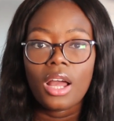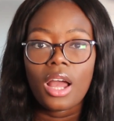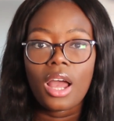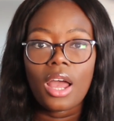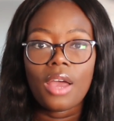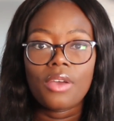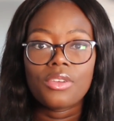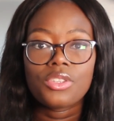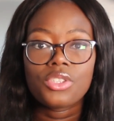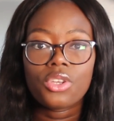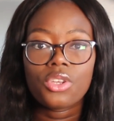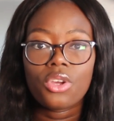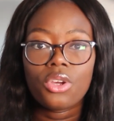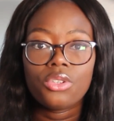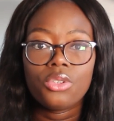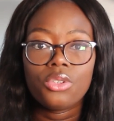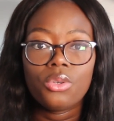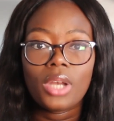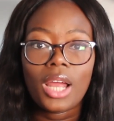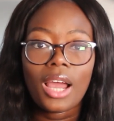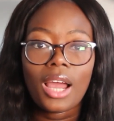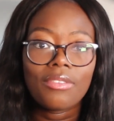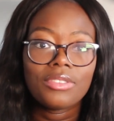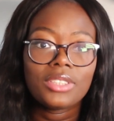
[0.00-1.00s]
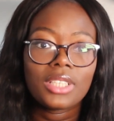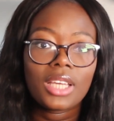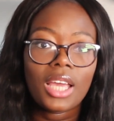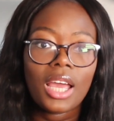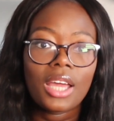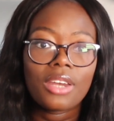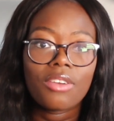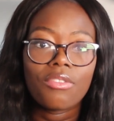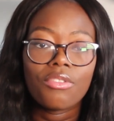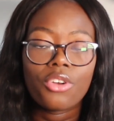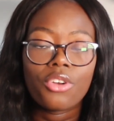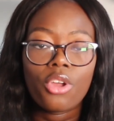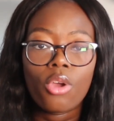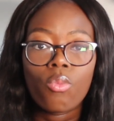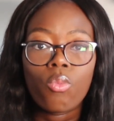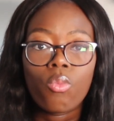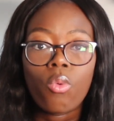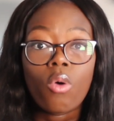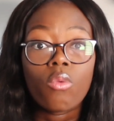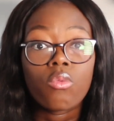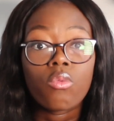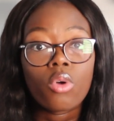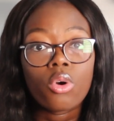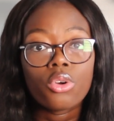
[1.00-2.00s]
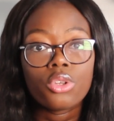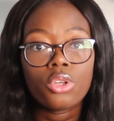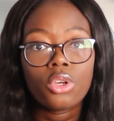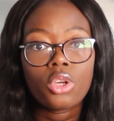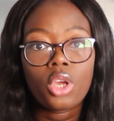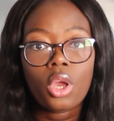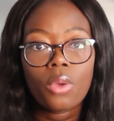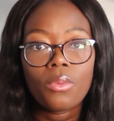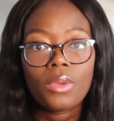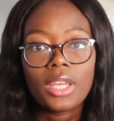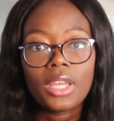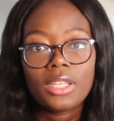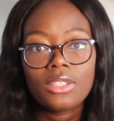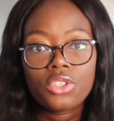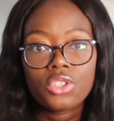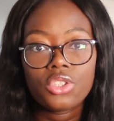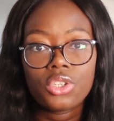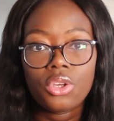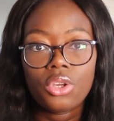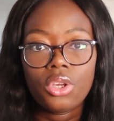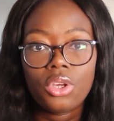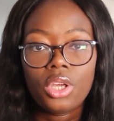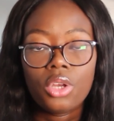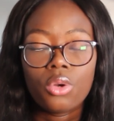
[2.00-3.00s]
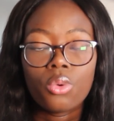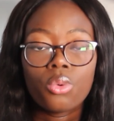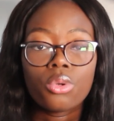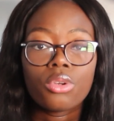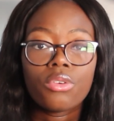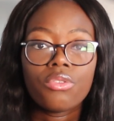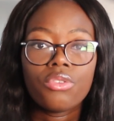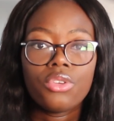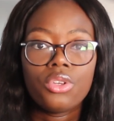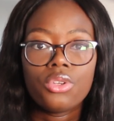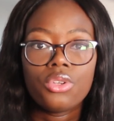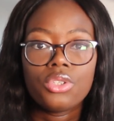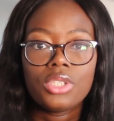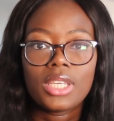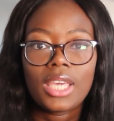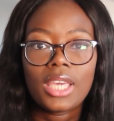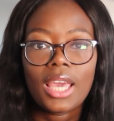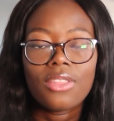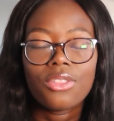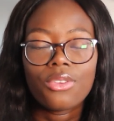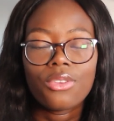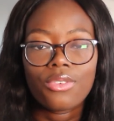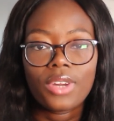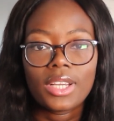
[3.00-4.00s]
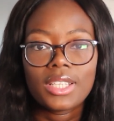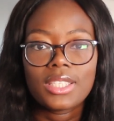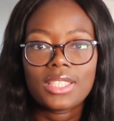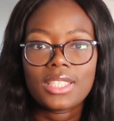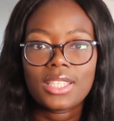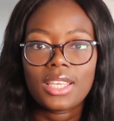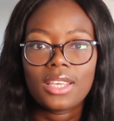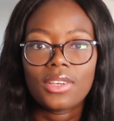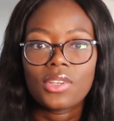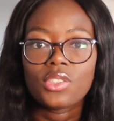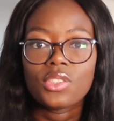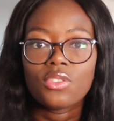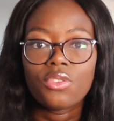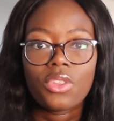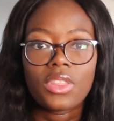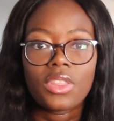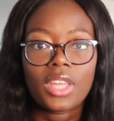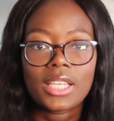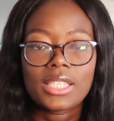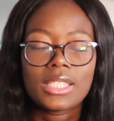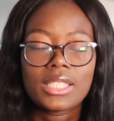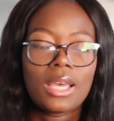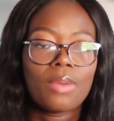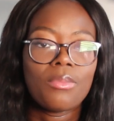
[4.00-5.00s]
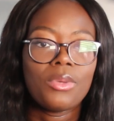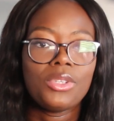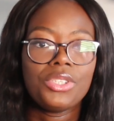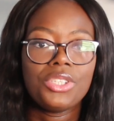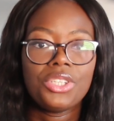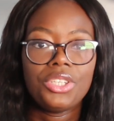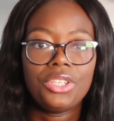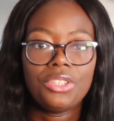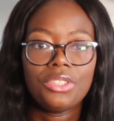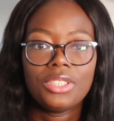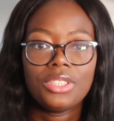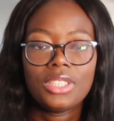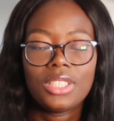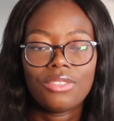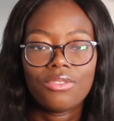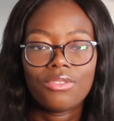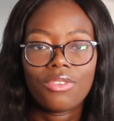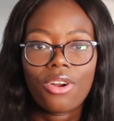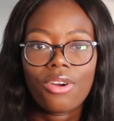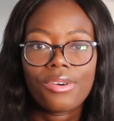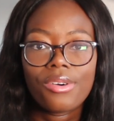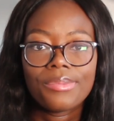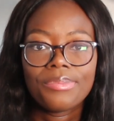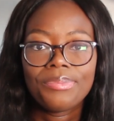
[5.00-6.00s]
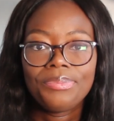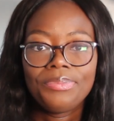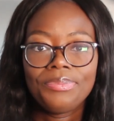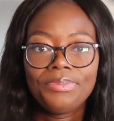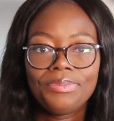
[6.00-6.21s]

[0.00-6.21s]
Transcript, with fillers: Uh, so, you'd have to kind of know what role you're going into in order for you to get the right skills for that cybersecurity role.